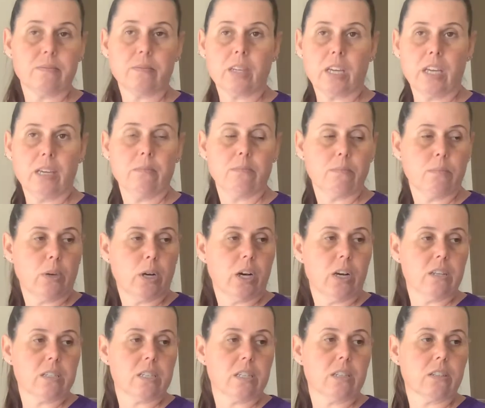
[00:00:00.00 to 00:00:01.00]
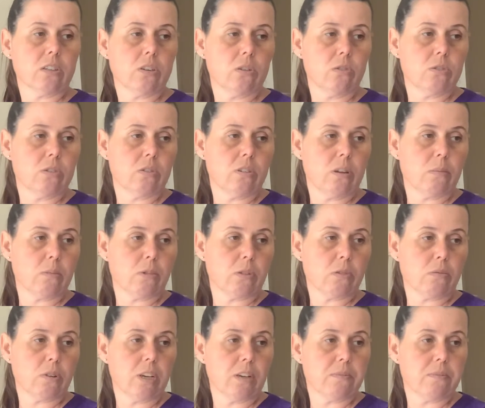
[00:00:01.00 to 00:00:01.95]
Okay, pause it, go do number 3.